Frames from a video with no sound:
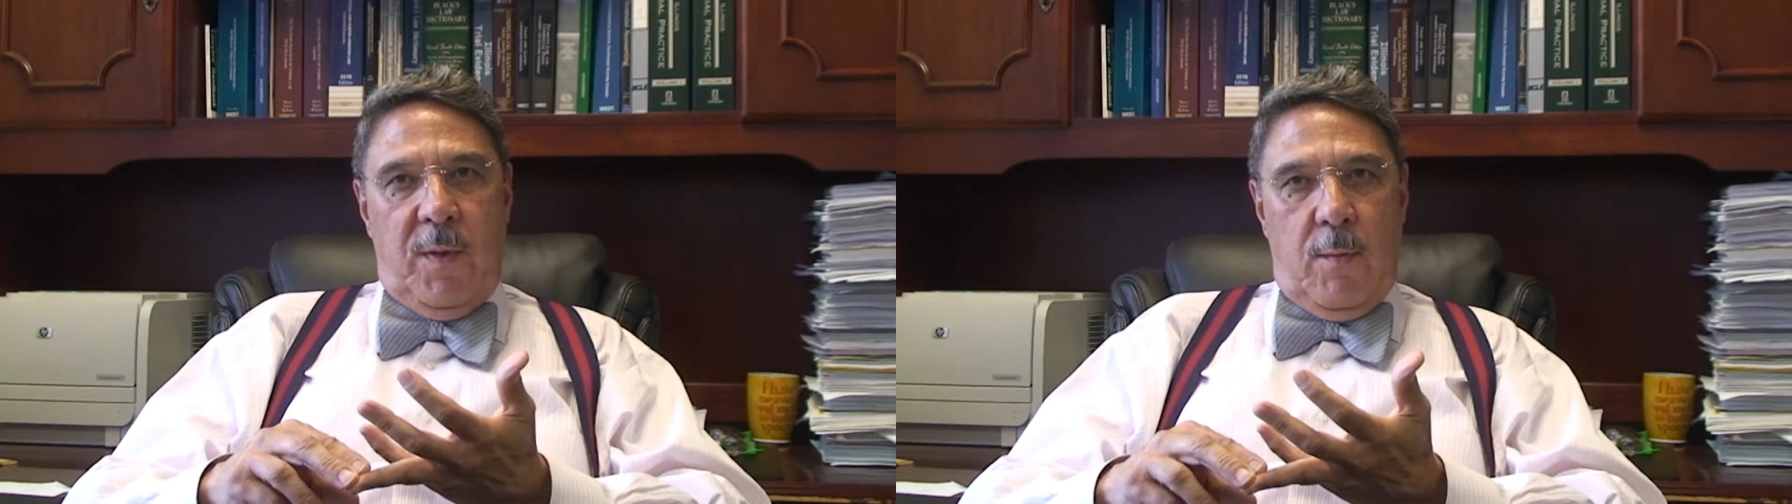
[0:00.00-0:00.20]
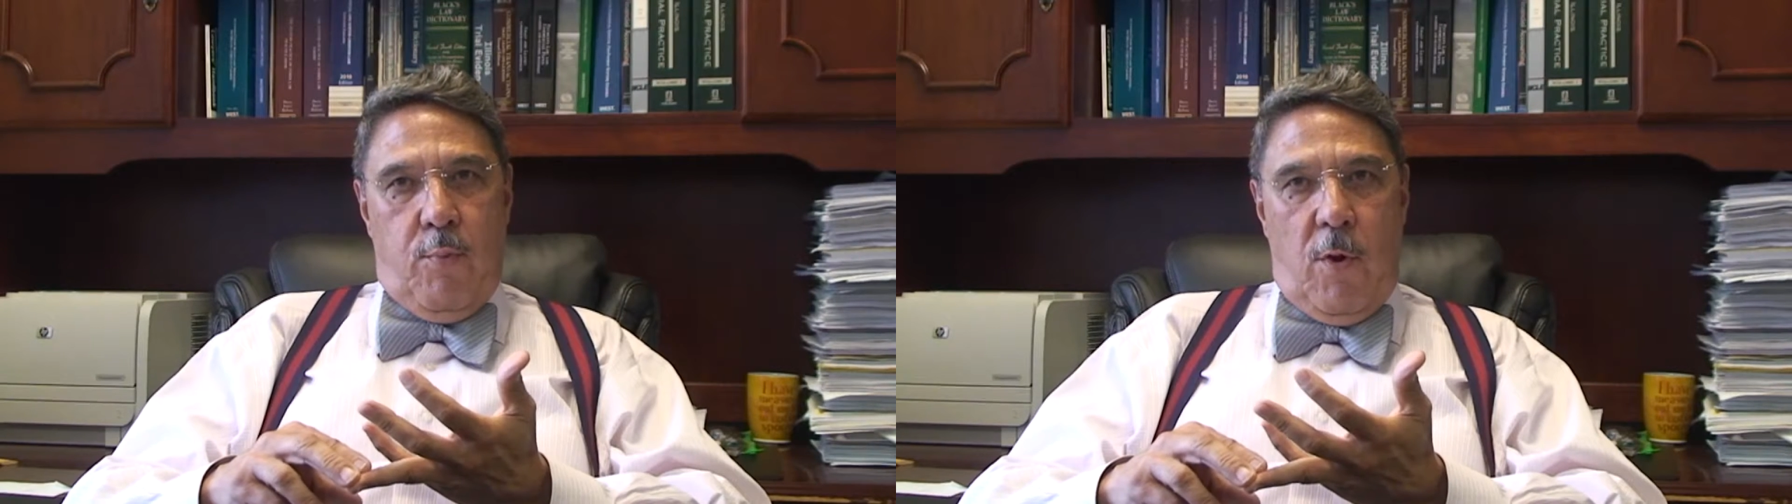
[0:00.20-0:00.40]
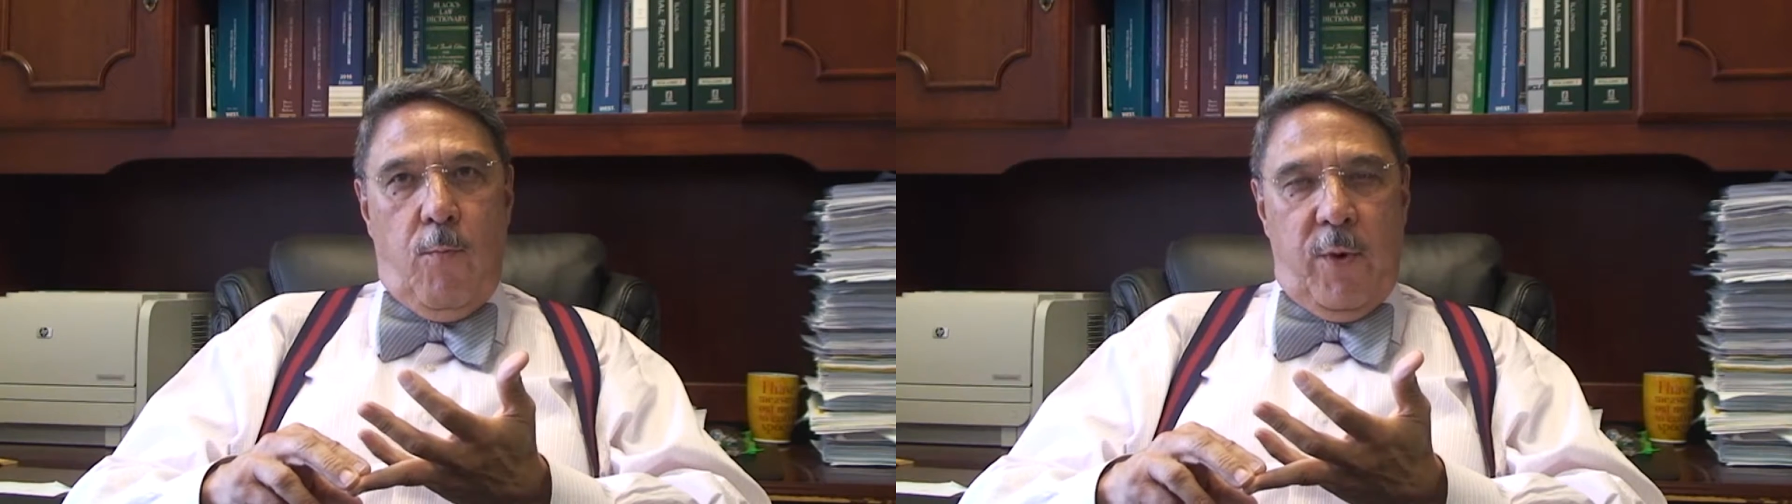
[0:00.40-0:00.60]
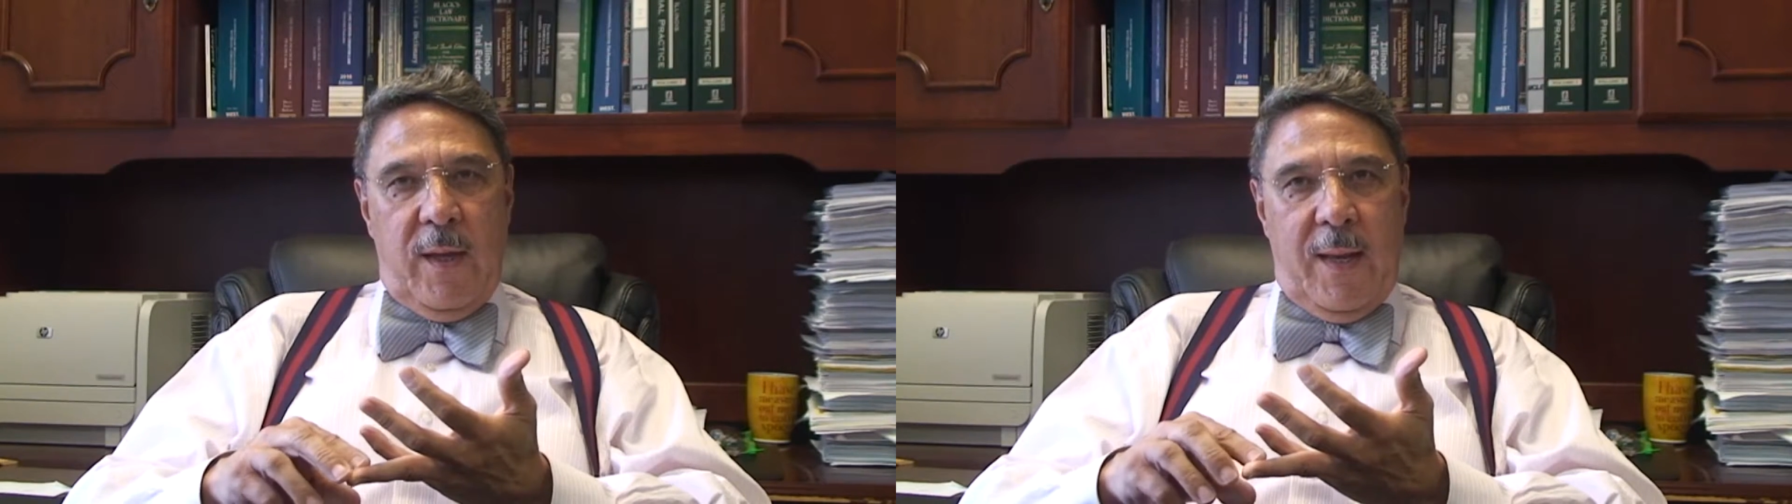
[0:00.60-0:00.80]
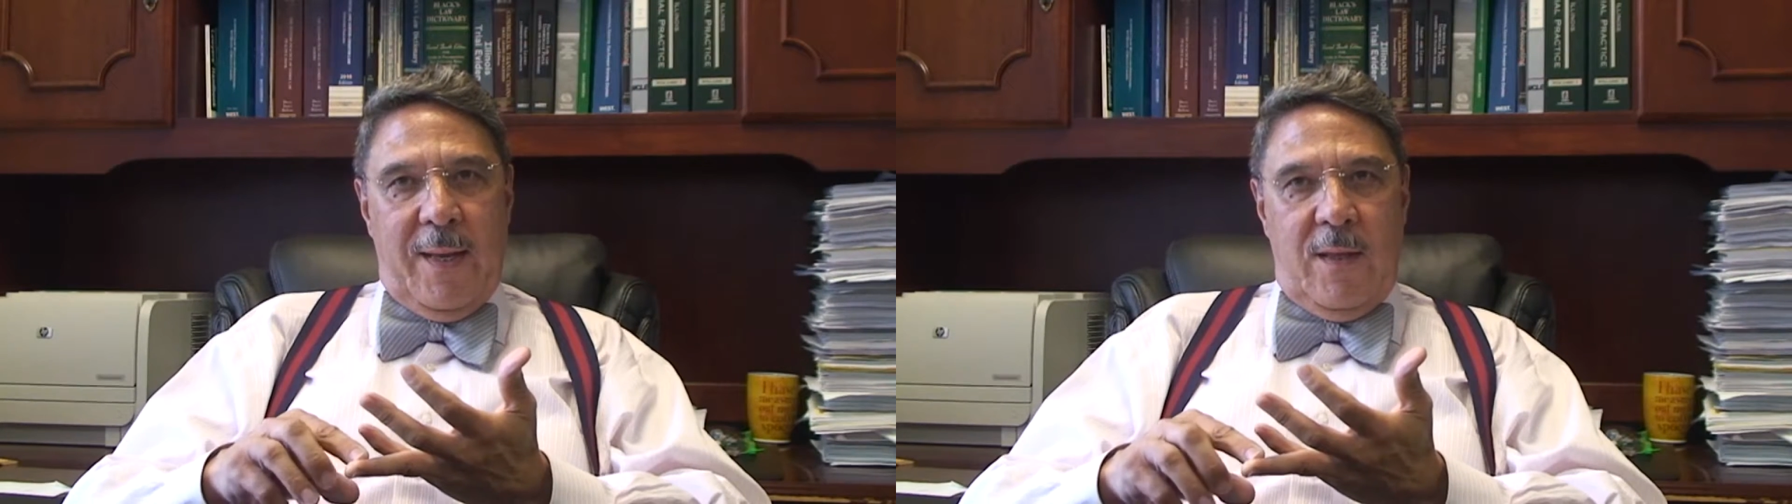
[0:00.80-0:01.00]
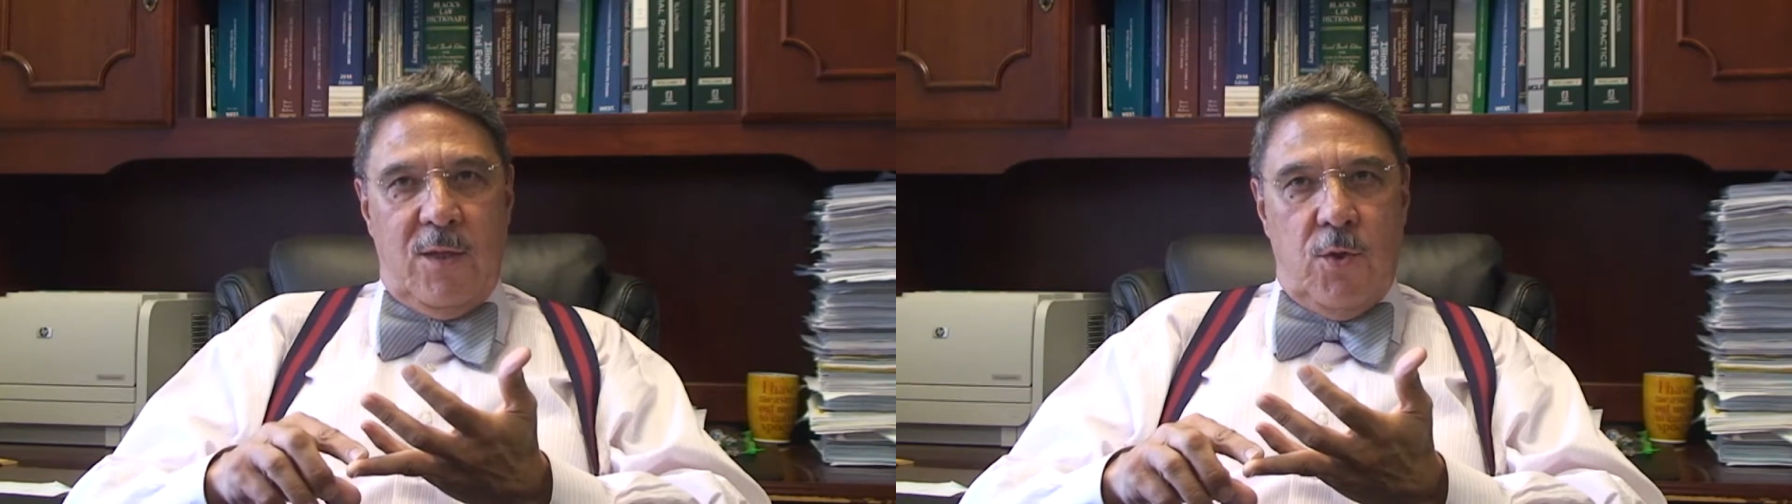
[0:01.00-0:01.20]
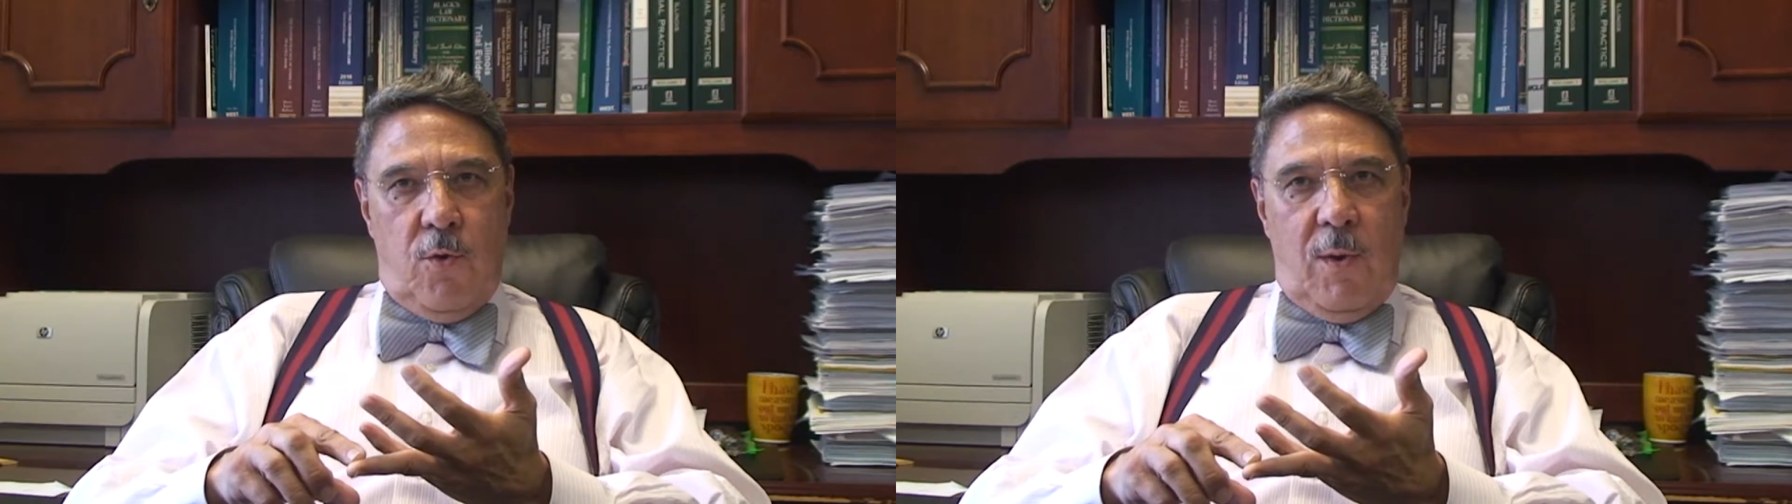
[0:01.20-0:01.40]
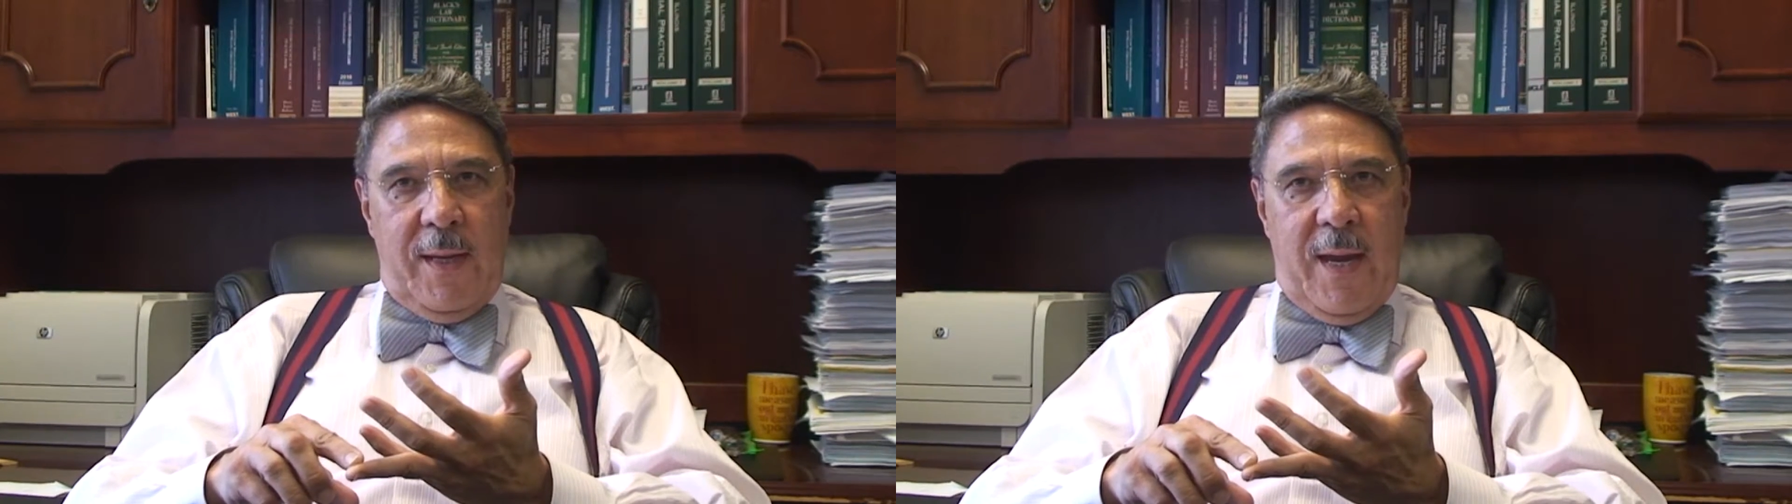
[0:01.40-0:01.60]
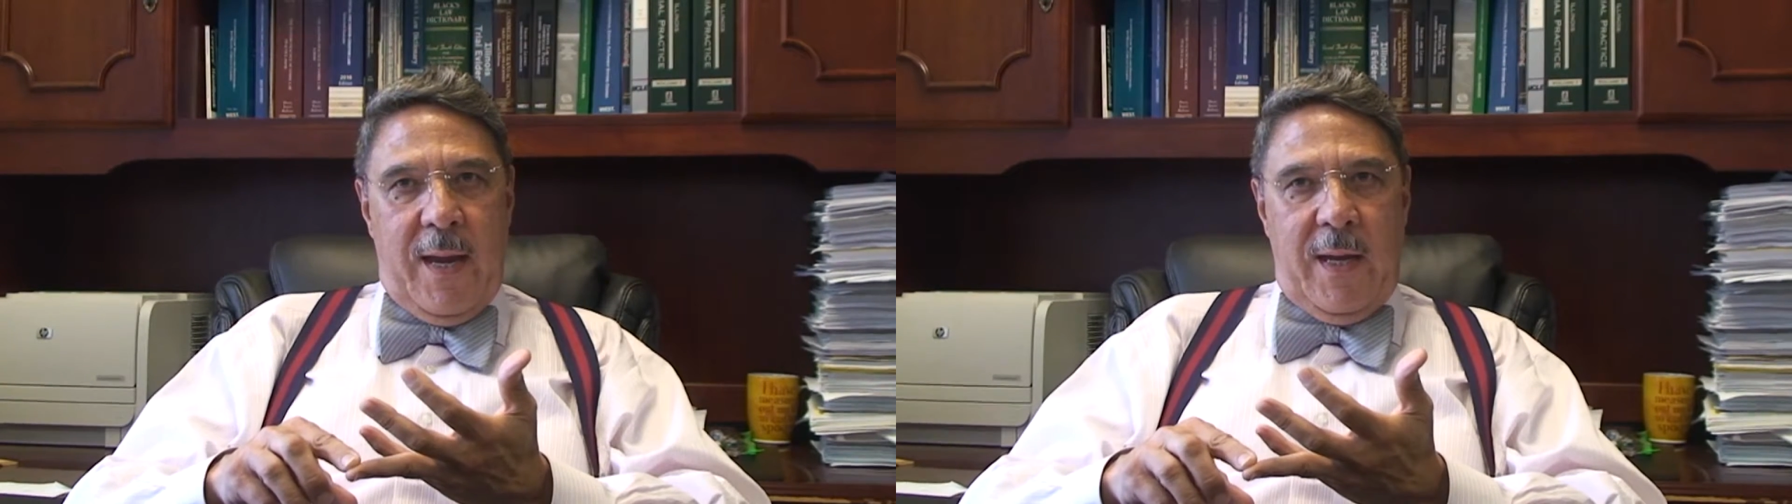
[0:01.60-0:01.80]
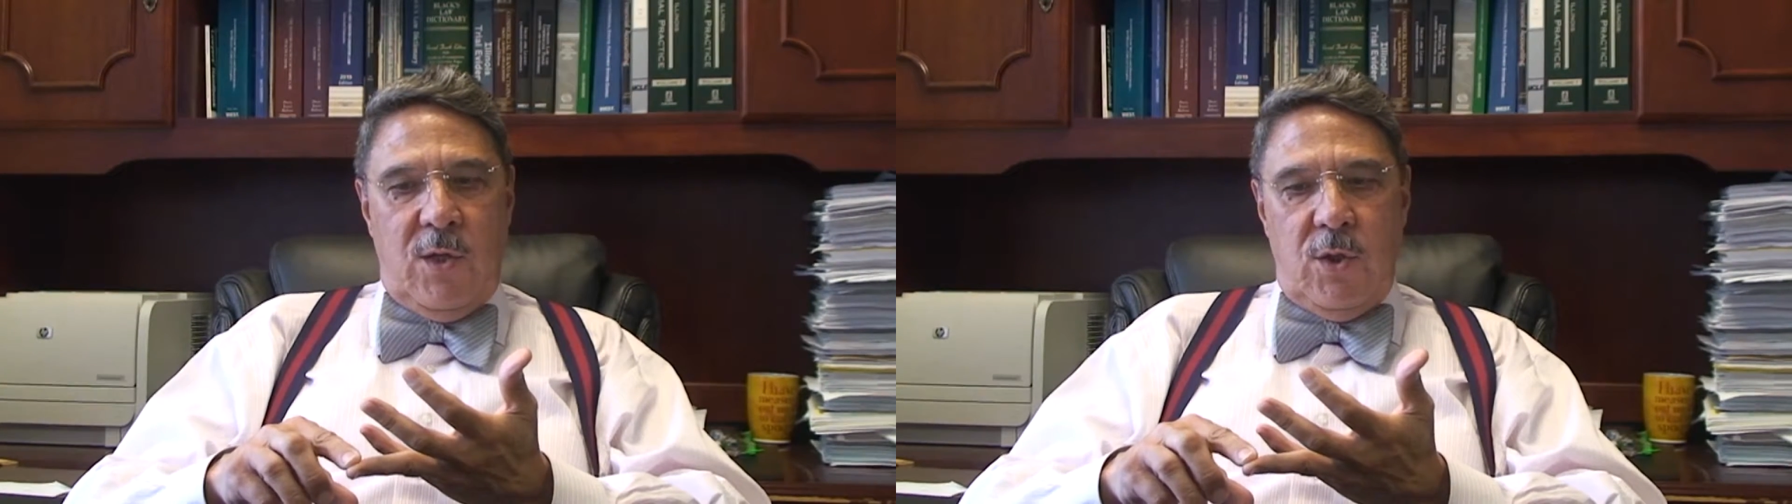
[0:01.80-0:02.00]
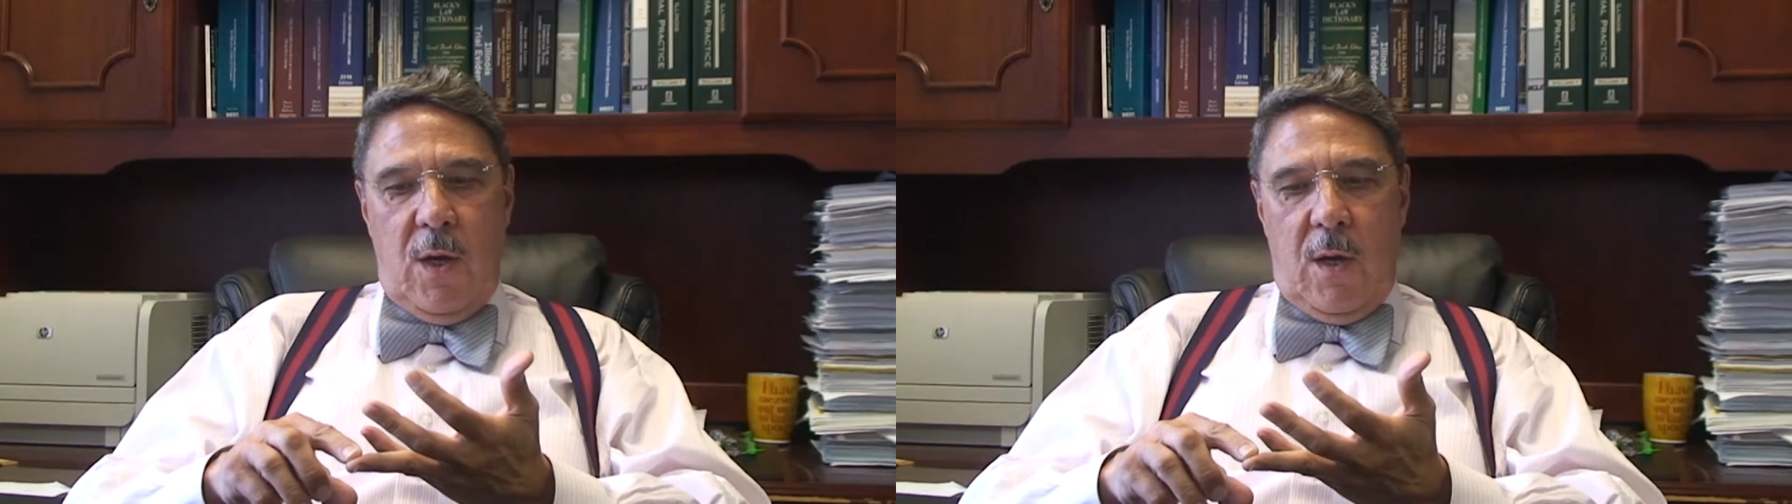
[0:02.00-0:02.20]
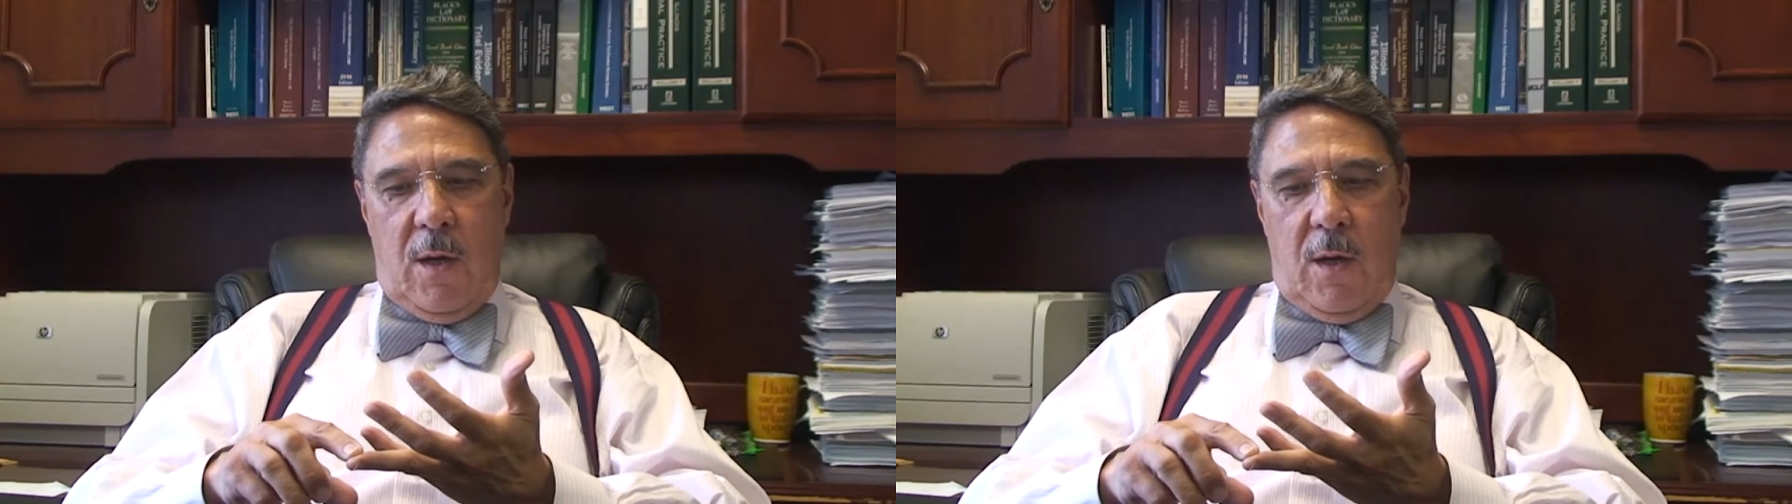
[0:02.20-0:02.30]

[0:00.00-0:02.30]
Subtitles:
be appropriate at this early age